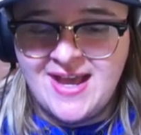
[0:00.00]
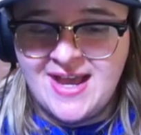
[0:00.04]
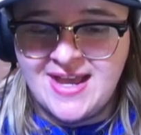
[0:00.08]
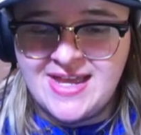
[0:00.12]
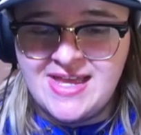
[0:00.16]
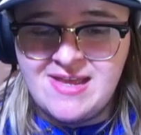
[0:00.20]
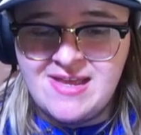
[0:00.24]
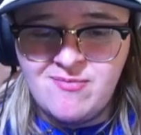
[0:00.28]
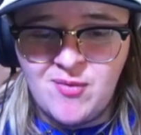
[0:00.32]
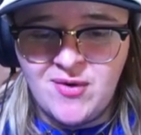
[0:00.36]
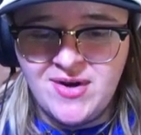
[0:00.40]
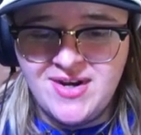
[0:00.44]
I
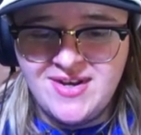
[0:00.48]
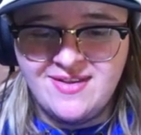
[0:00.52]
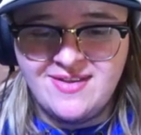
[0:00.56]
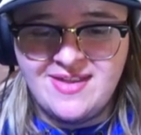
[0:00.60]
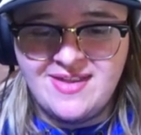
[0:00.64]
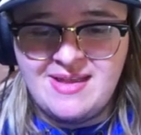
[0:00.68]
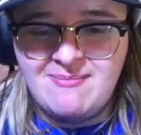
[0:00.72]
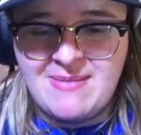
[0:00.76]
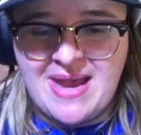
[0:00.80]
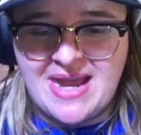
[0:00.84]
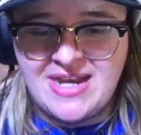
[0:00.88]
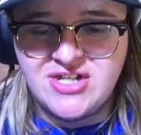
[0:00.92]
keep wanting to
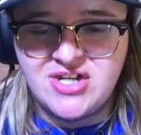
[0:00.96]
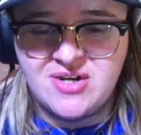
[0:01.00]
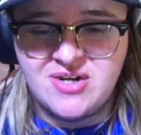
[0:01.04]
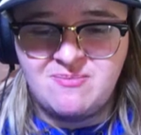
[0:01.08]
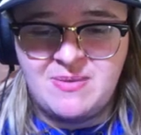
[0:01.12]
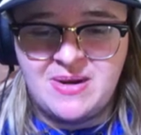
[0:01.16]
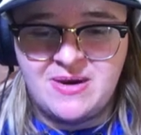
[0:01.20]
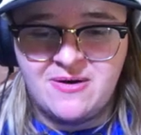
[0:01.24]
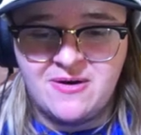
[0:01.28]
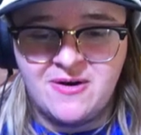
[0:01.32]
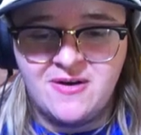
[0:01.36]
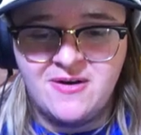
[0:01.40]
say Magic
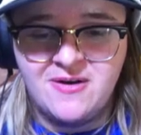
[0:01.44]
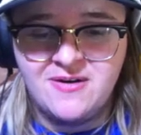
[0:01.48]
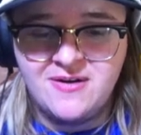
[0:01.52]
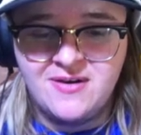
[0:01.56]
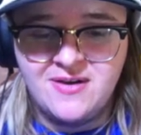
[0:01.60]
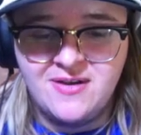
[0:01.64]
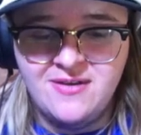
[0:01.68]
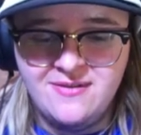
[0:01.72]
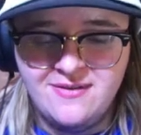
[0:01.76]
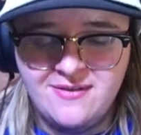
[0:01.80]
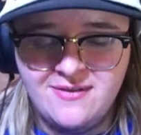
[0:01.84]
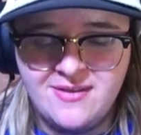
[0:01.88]
Mirror,
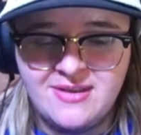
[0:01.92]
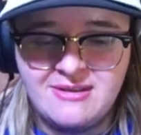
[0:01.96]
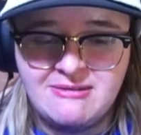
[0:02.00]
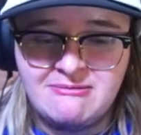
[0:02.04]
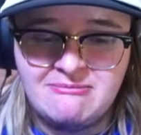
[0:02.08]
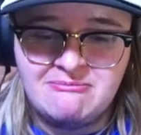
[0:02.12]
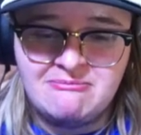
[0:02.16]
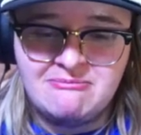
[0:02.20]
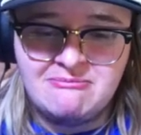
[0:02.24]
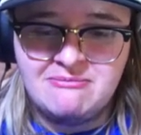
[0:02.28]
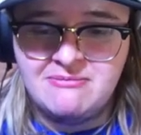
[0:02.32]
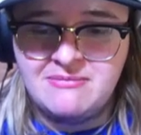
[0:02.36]

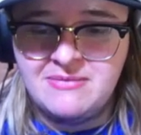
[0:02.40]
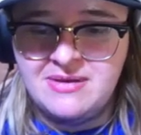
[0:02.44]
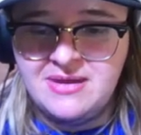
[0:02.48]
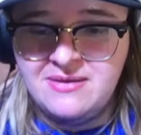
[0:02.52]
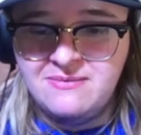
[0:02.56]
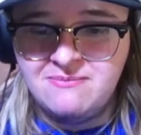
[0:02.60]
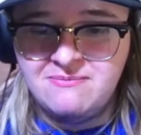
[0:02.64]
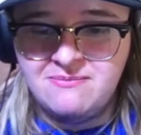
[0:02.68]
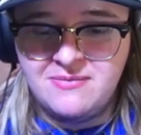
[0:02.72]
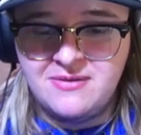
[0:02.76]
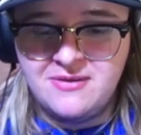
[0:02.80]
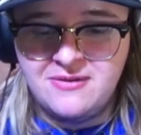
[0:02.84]
because
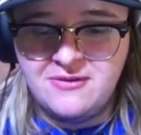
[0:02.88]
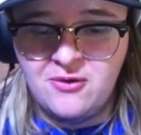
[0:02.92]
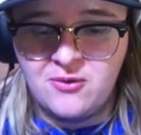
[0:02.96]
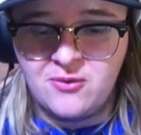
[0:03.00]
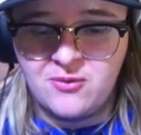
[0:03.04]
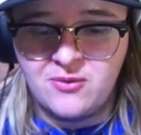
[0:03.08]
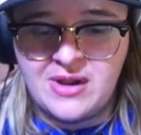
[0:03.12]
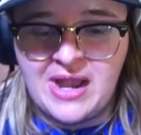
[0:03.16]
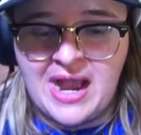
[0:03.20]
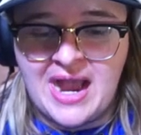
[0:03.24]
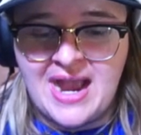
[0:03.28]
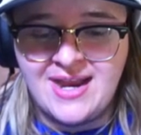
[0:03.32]
it
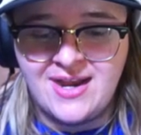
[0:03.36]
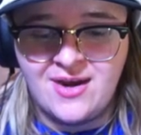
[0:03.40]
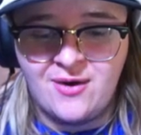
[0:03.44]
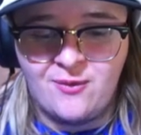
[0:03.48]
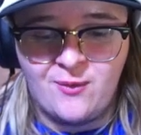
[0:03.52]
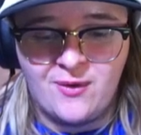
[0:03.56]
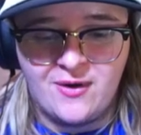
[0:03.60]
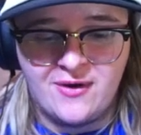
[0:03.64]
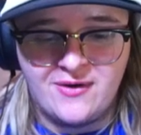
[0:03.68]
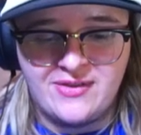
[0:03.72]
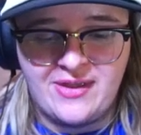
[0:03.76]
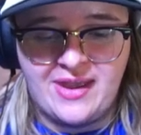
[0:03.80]
still kinda
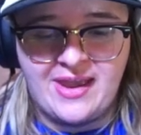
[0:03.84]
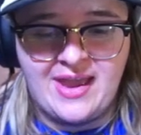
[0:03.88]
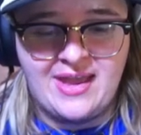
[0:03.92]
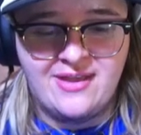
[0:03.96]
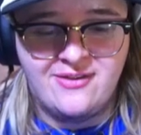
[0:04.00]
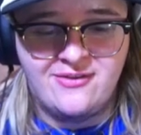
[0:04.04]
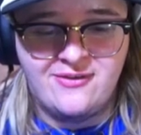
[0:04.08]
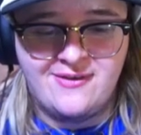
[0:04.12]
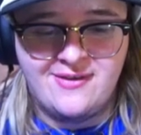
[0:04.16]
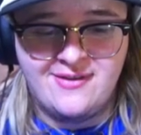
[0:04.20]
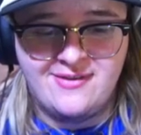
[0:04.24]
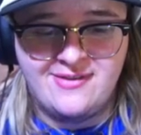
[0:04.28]
works, I
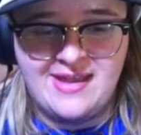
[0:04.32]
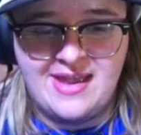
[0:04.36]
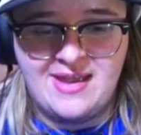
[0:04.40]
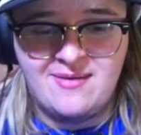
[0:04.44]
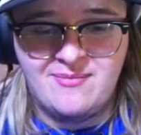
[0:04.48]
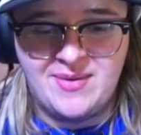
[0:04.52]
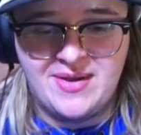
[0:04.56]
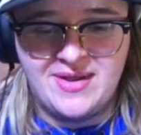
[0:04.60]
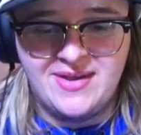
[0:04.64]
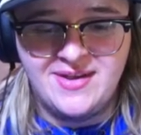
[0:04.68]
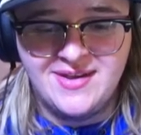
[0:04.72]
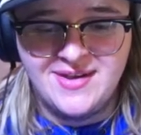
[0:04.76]
guess you could
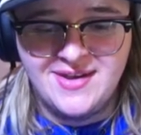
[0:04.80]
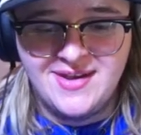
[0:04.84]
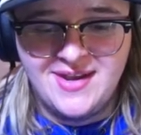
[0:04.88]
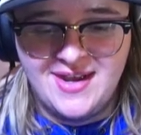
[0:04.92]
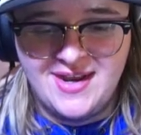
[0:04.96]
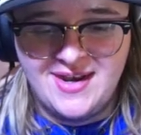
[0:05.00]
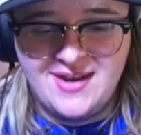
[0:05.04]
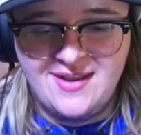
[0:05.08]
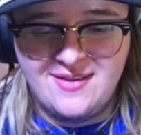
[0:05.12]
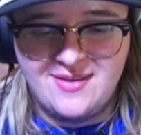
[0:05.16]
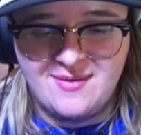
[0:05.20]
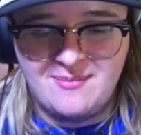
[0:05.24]
say, but
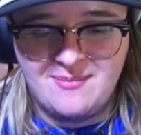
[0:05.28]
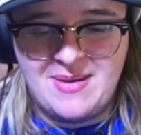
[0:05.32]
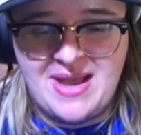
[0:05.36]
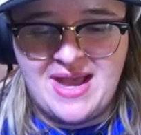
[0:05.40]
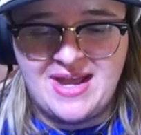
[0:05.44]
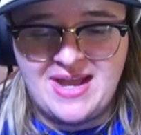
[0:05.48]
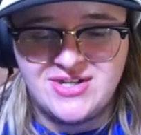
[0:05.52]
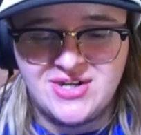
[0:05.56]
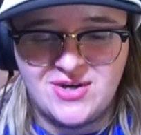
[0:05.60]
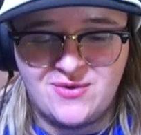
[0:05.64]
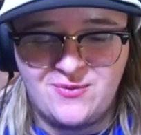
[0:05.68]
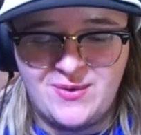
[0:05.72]
it is a
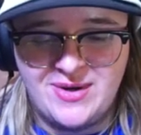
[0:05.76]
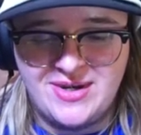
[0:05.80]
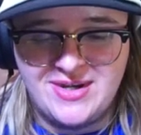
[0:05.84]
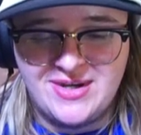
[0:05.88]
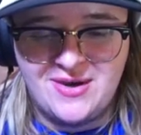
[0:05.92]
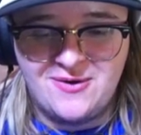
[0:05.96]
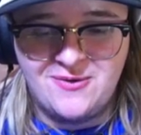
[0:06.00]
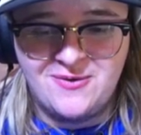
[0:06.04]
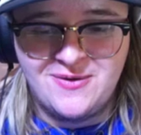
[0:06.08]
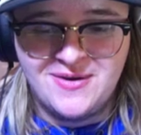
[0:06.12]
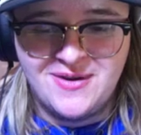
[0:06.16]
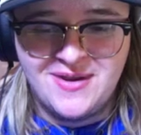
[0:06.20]
Magic
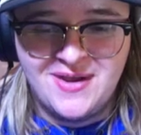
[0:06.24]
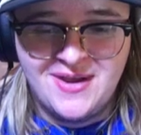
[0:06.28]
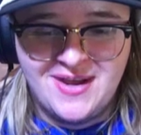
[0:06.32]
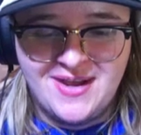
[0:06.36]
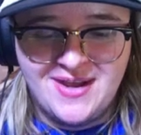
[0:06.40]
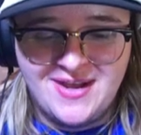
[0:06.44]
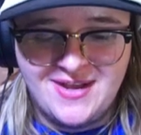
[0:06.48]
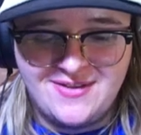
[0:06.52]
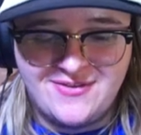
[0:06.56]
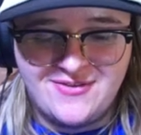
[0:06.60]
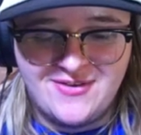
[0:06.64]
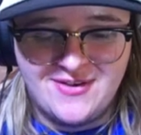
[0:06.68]
Window.
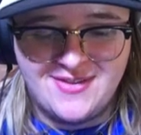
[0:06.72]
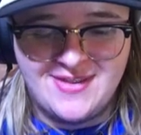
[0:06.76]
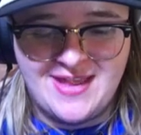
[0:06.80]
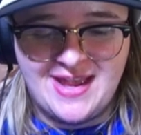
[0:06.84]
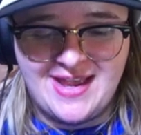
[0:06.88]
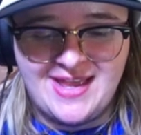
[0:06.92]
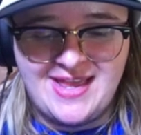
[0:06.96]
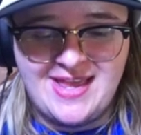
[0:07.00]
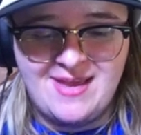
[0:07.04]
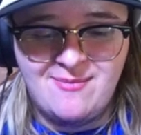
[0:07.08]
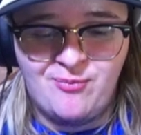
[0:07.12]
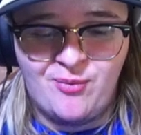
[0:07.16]
It's just I
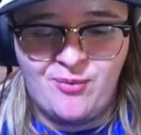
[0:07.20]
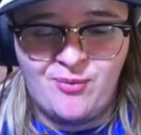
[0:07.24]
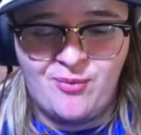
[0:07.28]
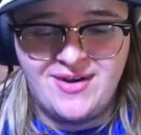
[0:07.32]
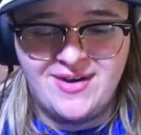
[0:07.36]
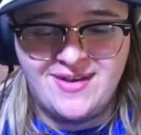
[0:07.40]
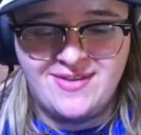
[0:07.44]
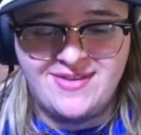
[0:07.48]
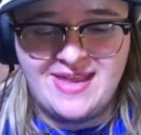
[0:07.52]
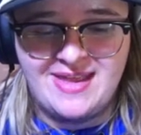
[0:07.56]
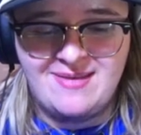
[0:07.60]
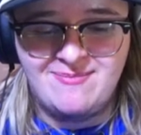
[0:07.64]
keep
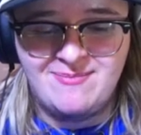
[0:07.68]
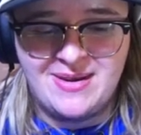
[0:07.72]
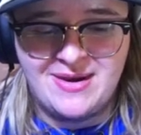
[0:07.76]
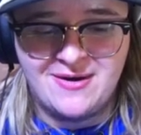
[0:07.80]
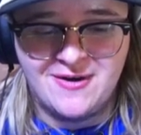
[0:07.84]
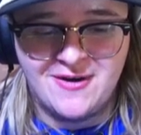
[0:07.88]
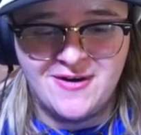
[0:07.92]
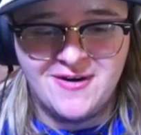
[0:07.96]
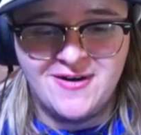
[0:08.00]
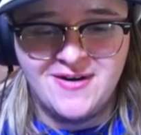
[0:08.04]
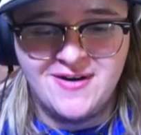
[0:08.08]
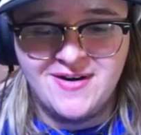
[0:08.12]
wanting to say
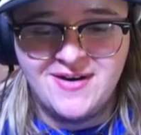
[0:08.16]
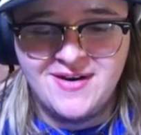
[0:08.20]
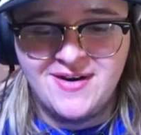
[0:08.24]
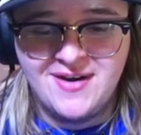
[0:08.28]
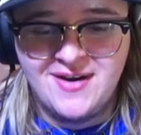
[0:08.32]
Mirror.